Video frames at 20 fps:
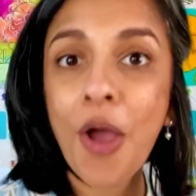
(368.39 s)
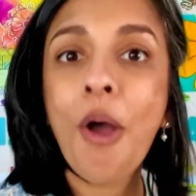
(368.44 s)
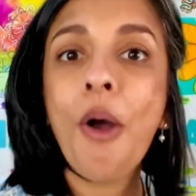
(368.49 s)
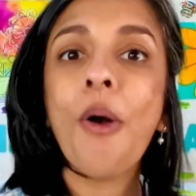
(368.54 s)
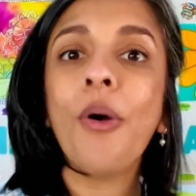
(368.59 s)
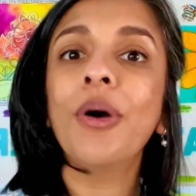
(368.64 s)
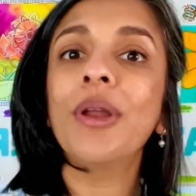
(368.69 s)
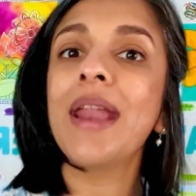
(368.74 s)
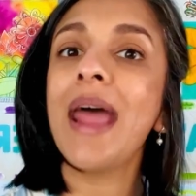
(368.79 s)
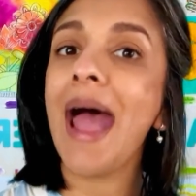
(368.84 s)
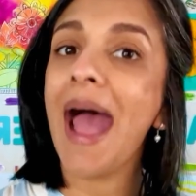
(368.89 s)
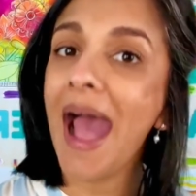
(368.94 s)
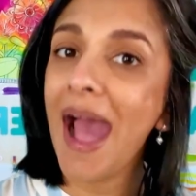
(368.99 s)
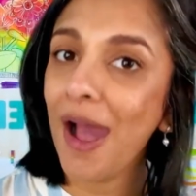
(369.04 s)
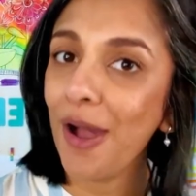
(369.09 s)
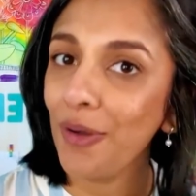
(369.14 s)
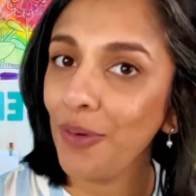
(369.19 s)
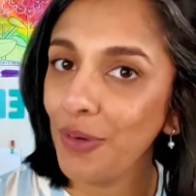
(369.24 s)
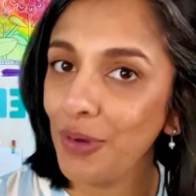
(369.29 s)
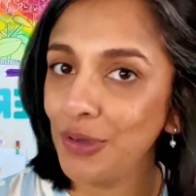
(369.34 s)
on
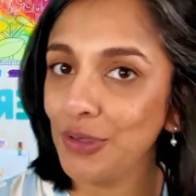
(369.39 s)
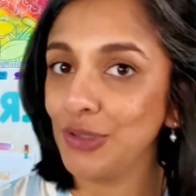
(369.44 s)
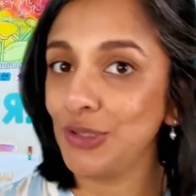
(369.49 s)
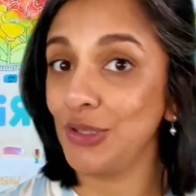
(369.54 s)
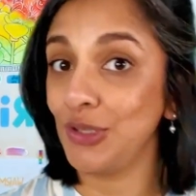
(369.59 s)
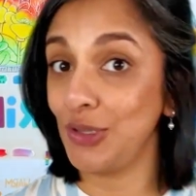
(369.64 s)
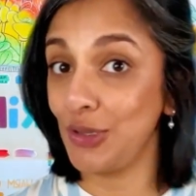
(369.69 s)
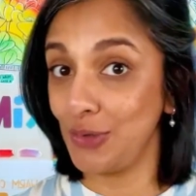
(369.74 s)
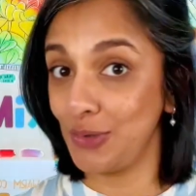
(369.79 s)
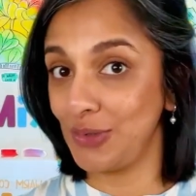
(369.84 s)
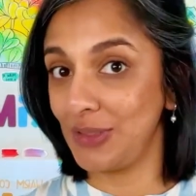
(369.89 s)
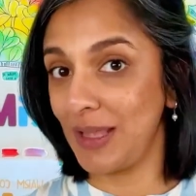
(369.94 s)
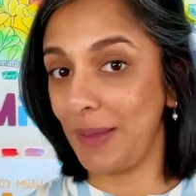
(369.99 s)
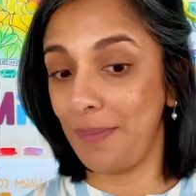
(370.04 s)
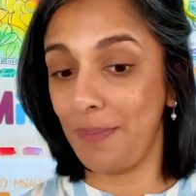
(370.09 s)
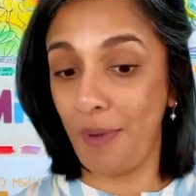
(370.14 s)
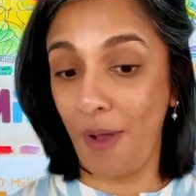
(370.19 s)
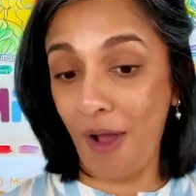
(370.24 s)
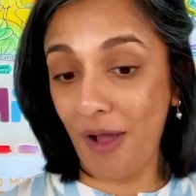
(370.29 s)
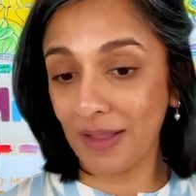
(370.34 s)
how to use that
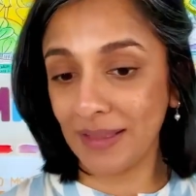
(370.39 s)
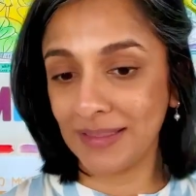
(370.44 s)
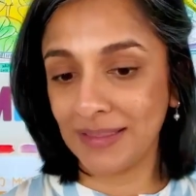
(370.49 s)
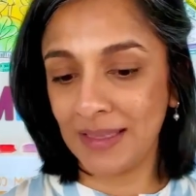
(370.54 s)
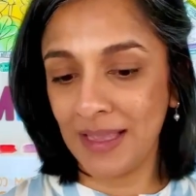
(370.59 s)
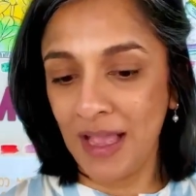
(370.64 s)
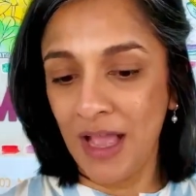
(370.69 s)
box.